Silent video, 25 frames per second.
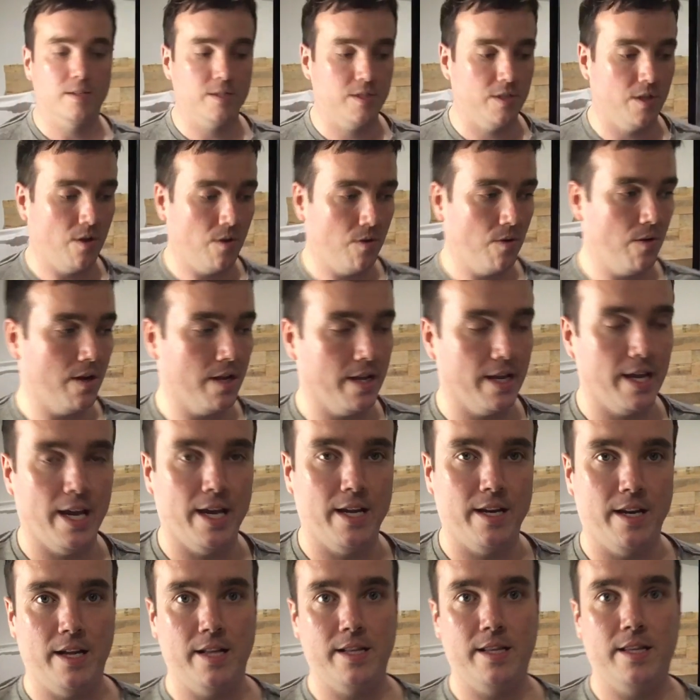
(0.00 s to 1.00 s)
So
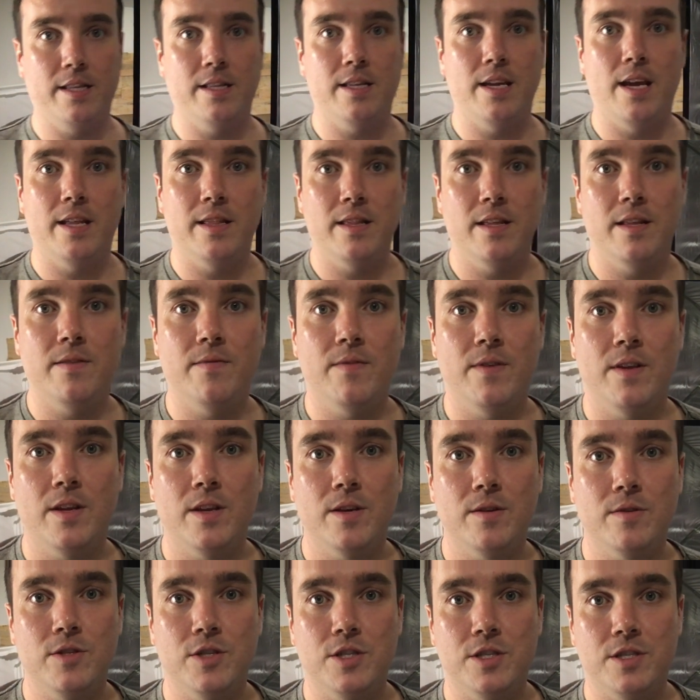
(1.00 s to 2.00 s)
again, at the end of the
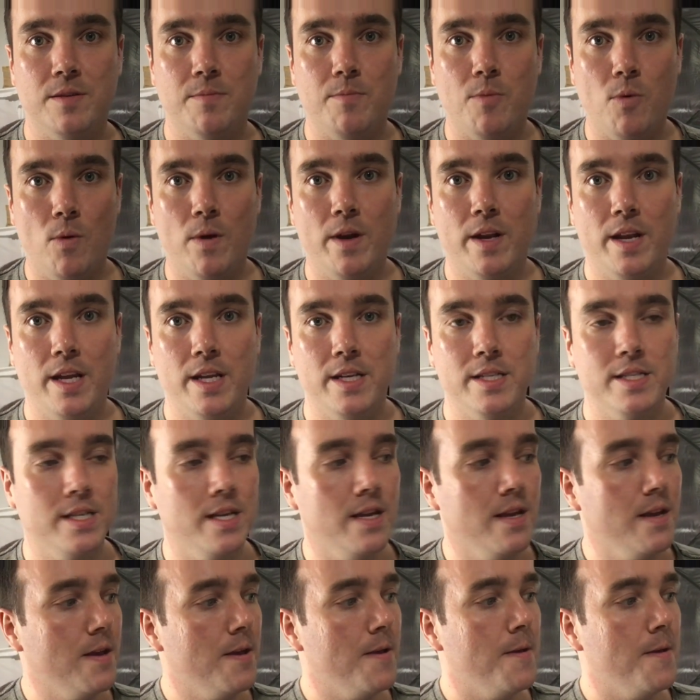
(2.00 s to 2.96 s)
video, just the point is,